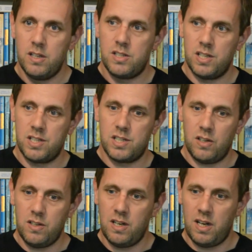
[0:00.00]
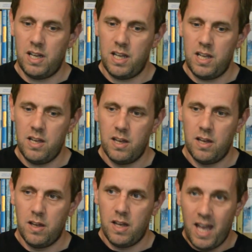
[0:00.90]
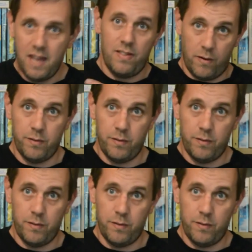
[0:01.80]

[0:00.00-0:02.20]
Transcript: to suddenly hit that